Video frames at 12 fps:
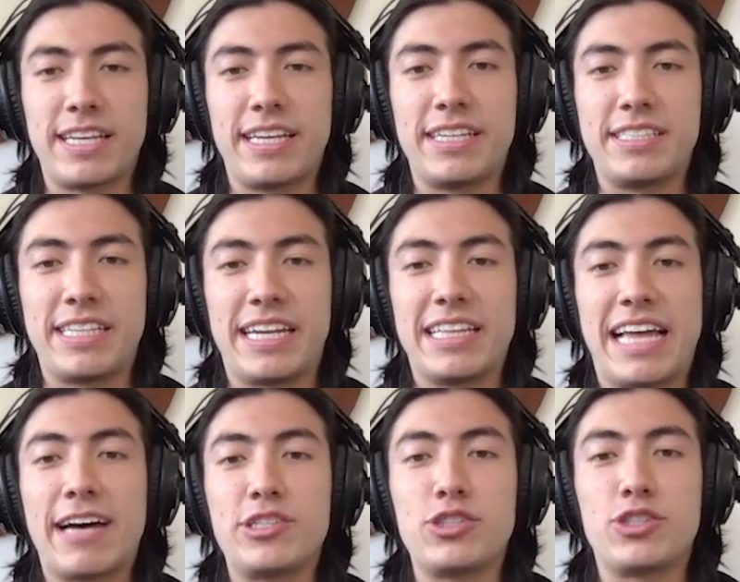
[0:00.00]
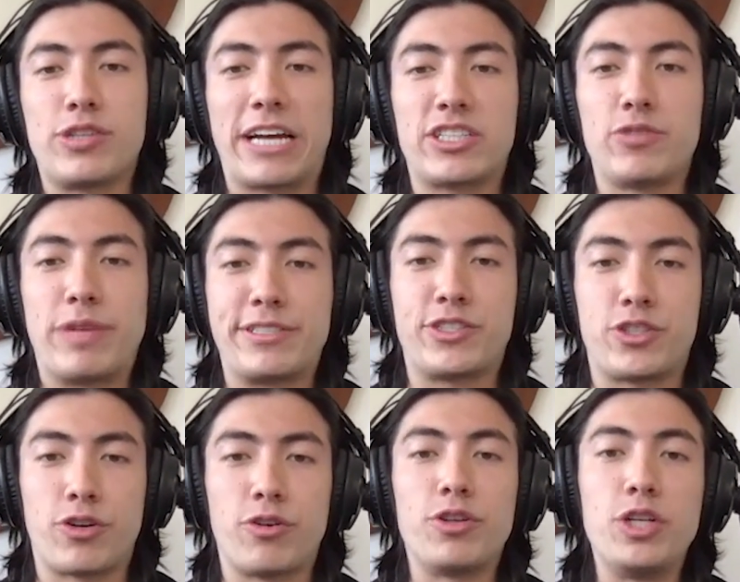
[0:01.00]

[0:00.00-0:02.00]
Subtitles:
is it allows you to actually register